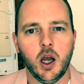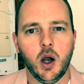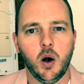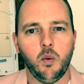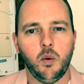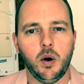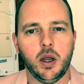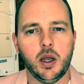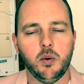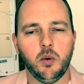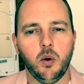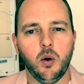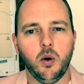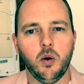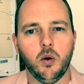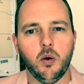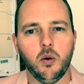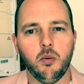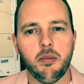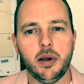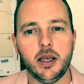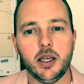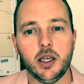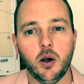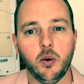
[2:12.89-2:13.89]
we will
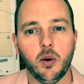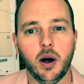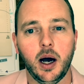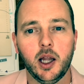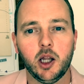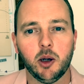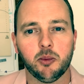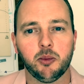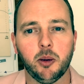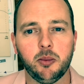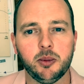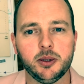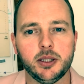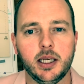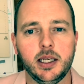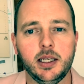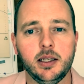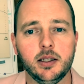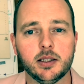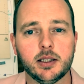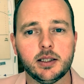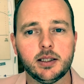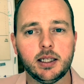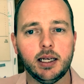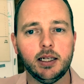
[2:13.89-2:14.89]
meet you at the property,
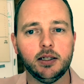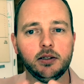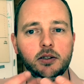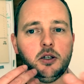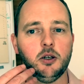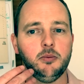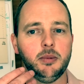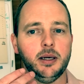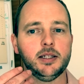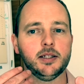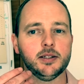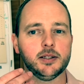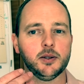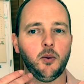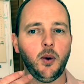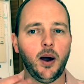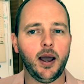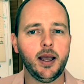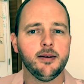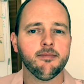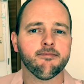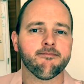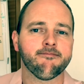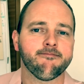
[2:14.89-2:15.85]
stay two meters away.